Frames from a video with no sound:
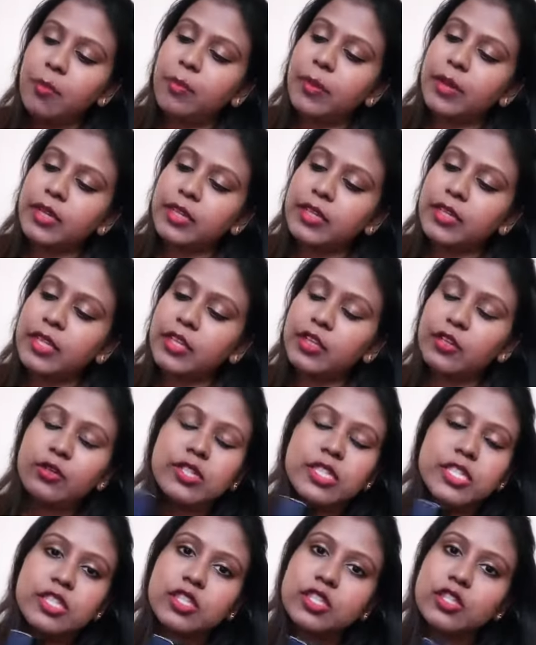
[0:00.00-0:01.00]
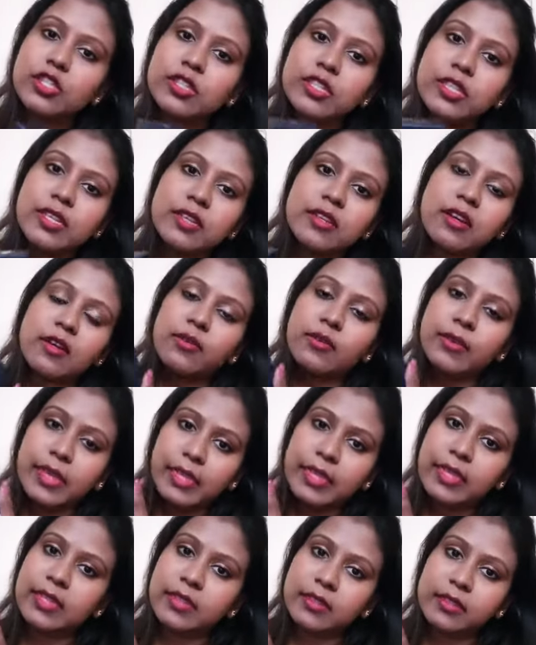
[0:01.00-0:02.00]
But then you just need a
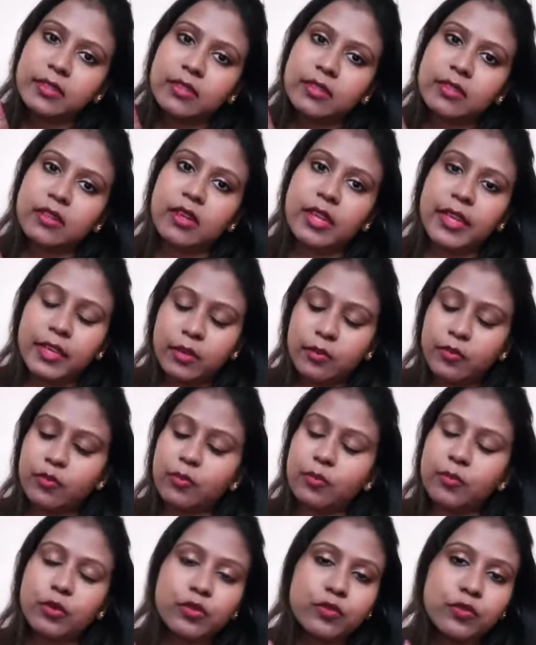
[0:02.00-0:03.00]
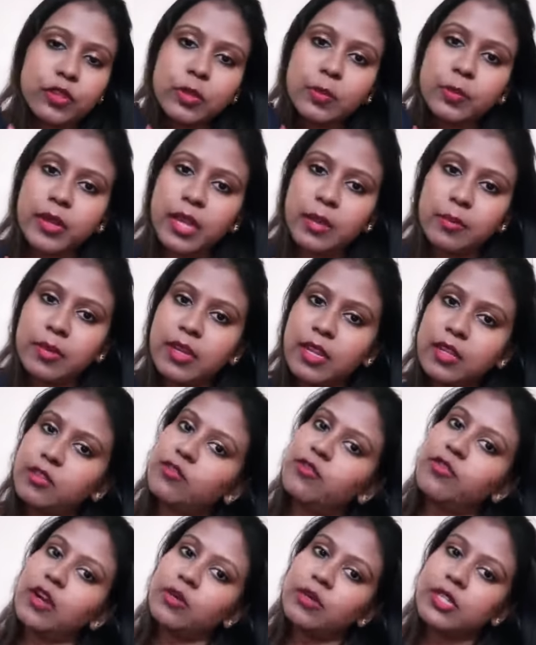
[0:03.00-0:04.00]
very little, like both for the primer and
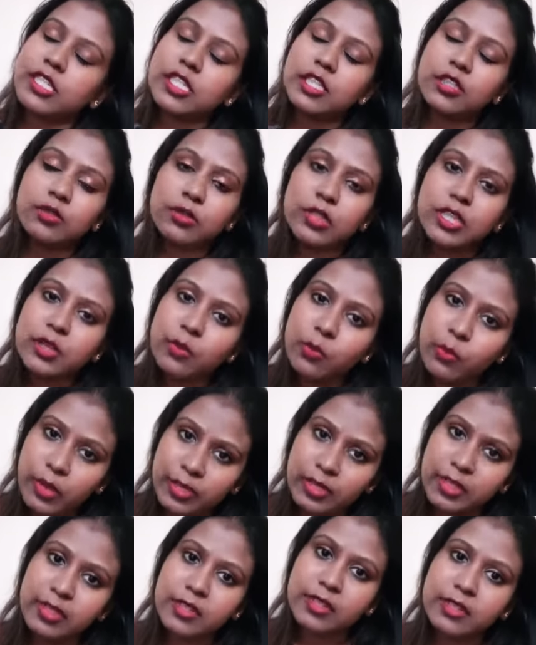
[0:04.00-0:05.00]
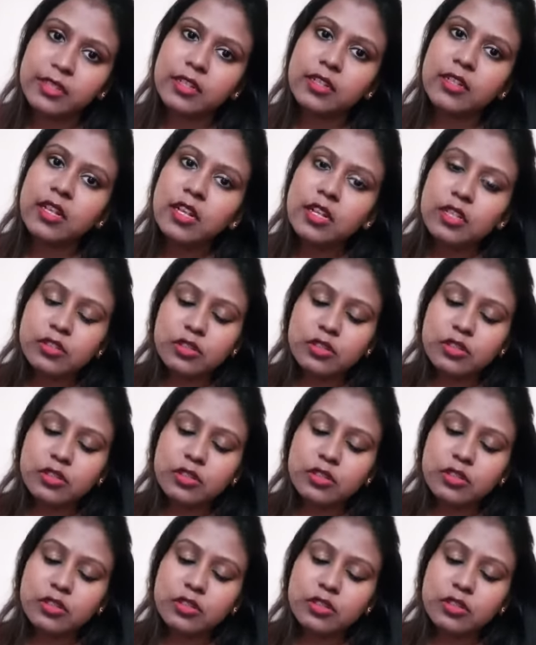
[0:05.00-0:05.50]
the foundation you need very little,